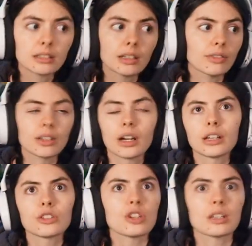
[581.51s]
if
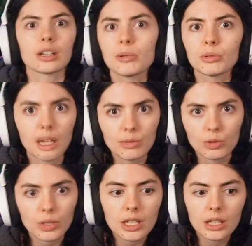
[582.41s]
not just a couple times
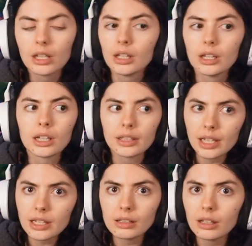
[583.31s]
a week, it
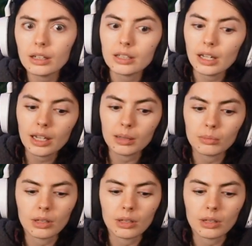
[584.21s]
takes a lot of time.